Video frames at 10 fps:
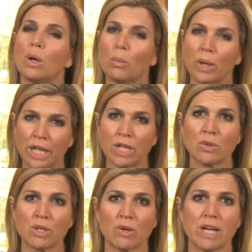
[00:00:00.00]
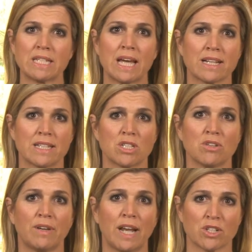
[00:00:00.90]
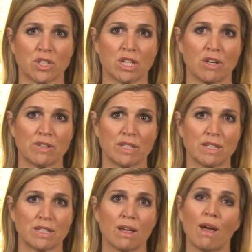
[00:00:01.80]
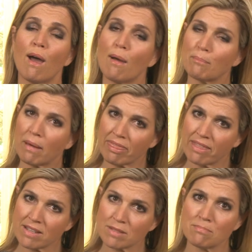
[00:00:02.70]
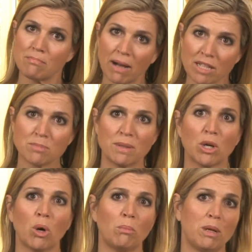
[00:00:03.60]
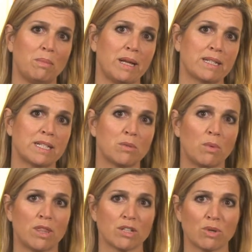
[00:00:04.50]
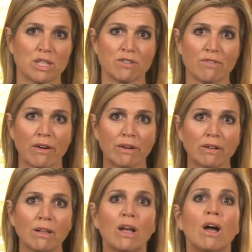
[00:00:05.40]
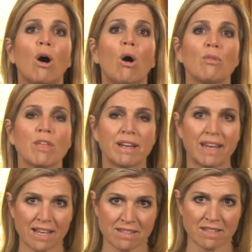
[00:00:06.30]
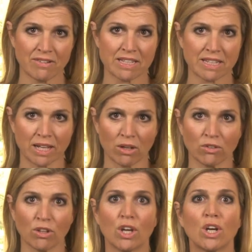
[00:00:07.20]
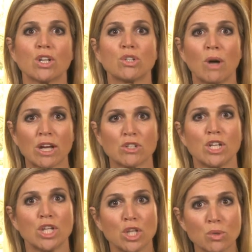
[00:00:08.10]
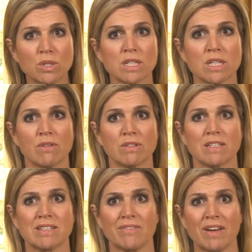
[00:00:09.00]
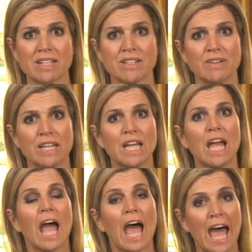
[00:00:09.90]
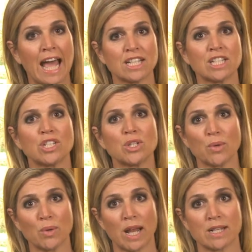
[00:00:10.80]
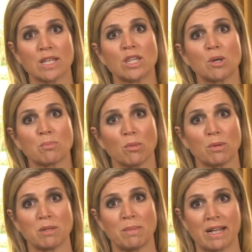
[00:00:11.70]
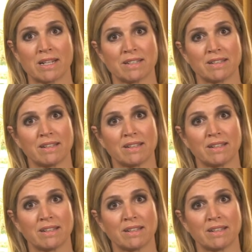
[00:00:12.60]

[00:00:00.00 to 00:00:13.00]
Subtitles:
We need to address access to financial services, but this must be complemented with the transferal of the necessary skills to actually use these services effectively and to create the proper demand.